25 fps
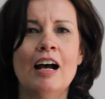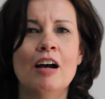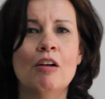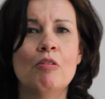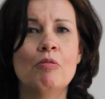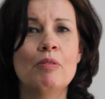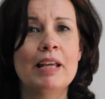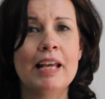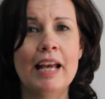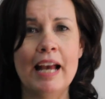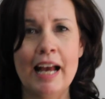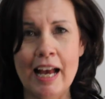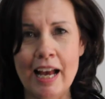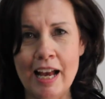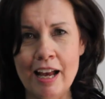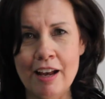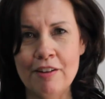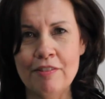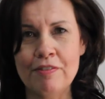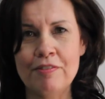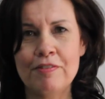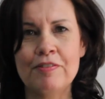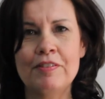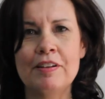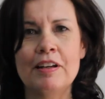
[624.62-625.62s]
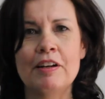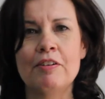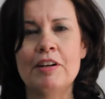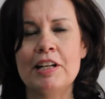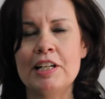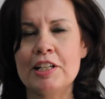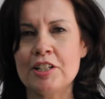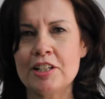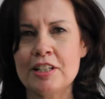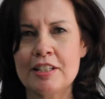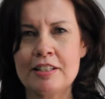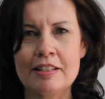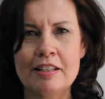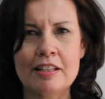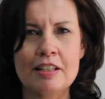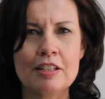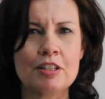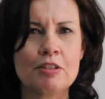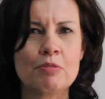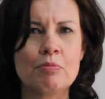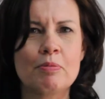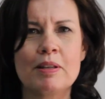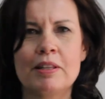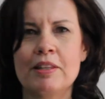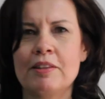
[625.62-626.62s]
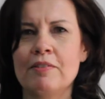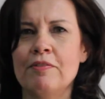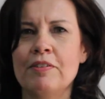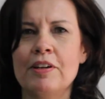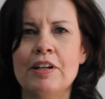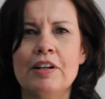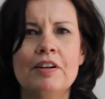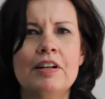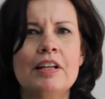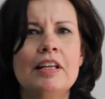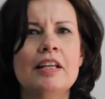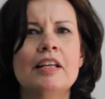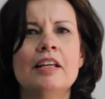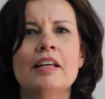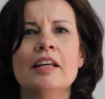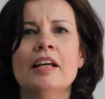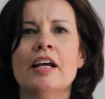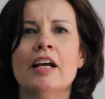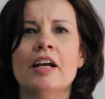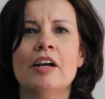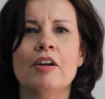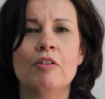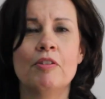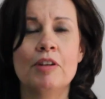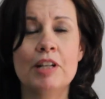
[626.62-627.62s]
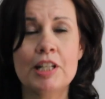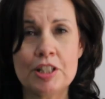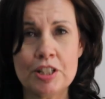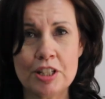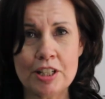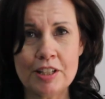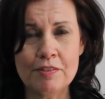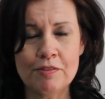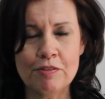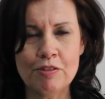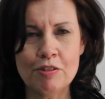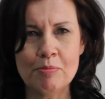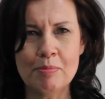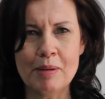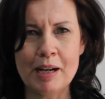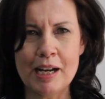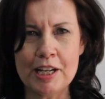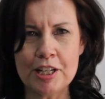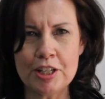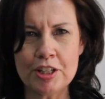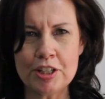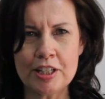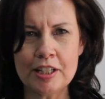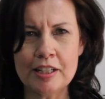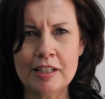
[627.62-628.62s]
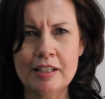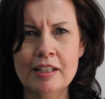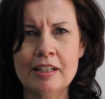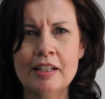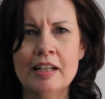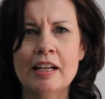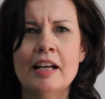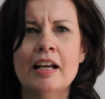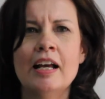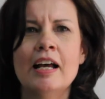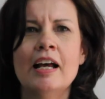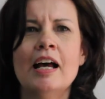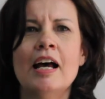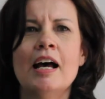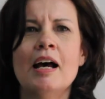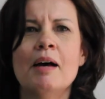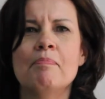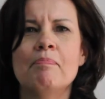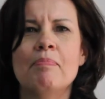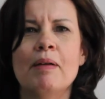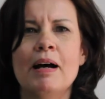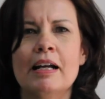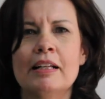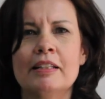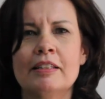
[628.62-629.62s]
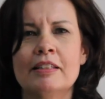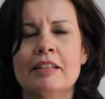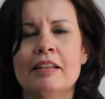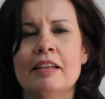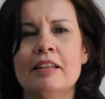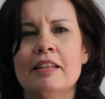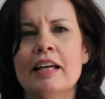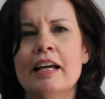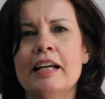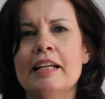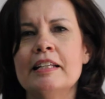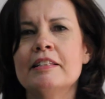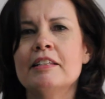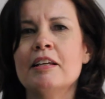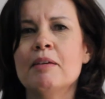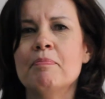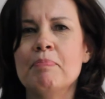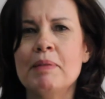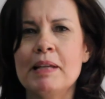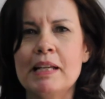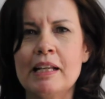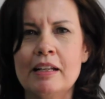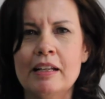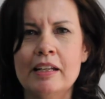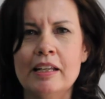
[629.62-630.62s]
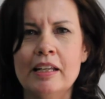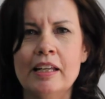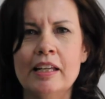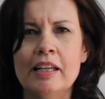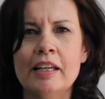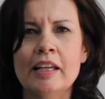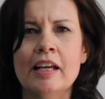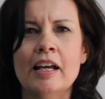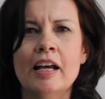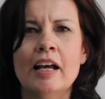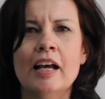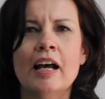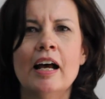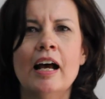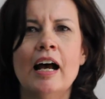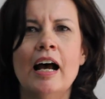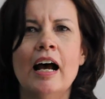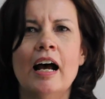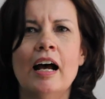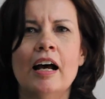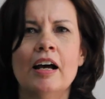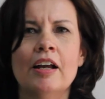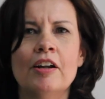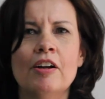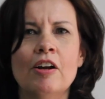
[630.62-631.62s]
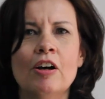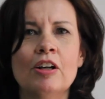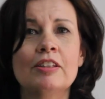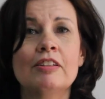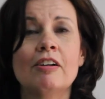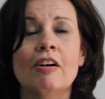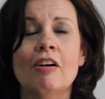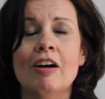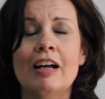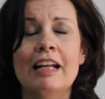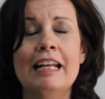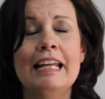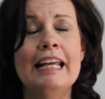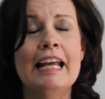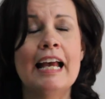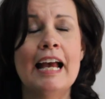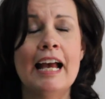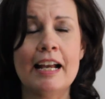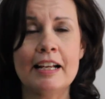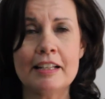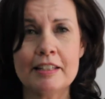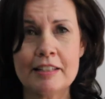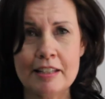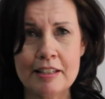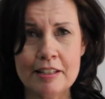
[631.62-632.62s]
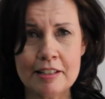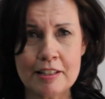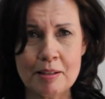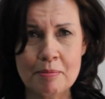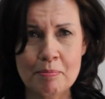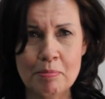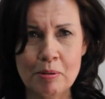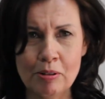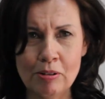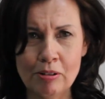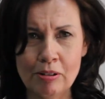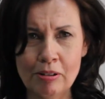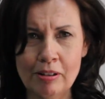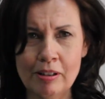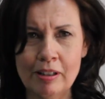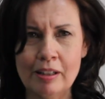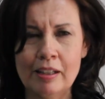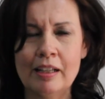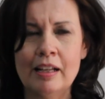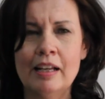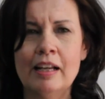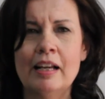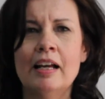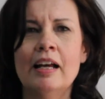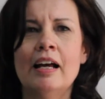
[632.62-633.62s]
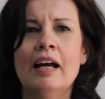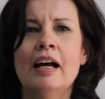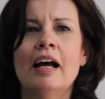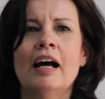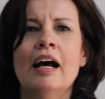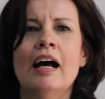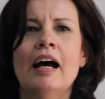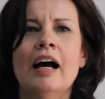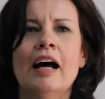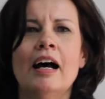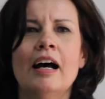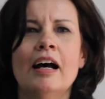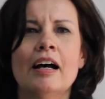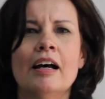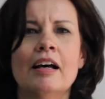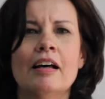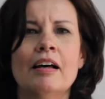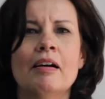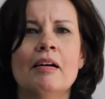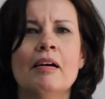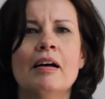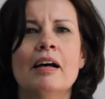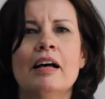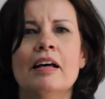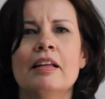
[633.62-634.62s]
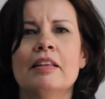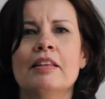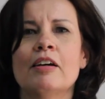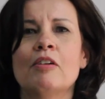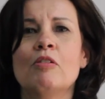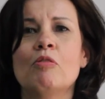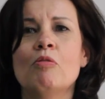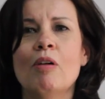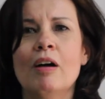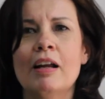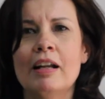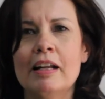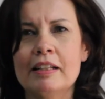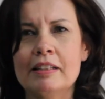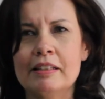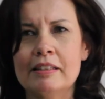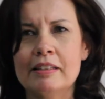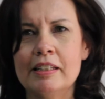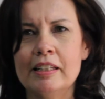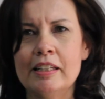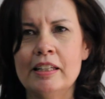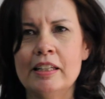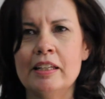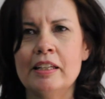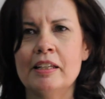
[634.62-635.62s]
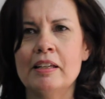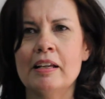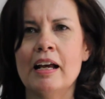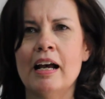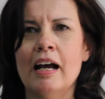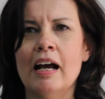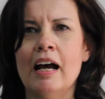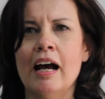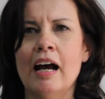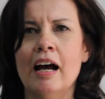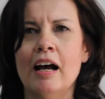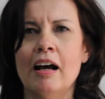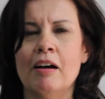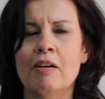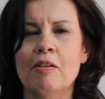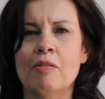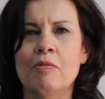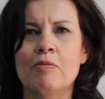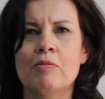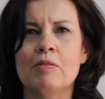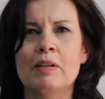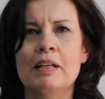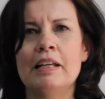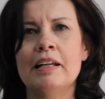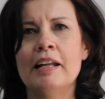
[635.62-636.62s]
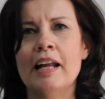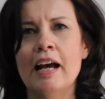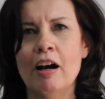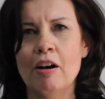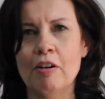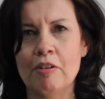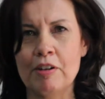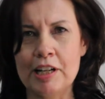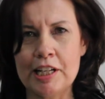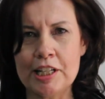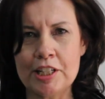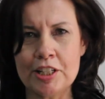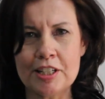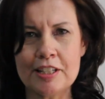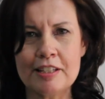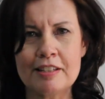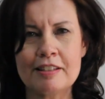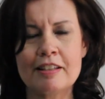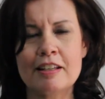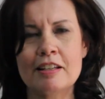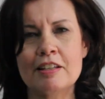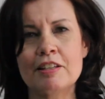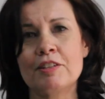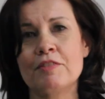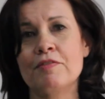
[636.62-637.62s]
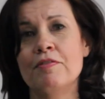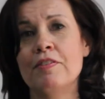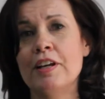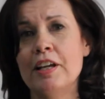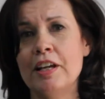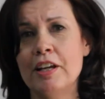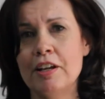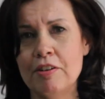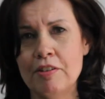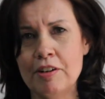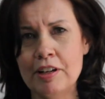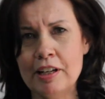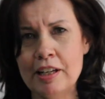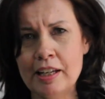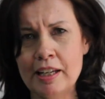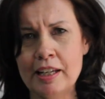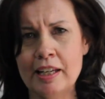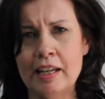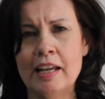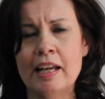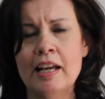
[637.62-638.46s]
we have registers with very rich information, but they're typically not highly accessible. The quality in our registers vary.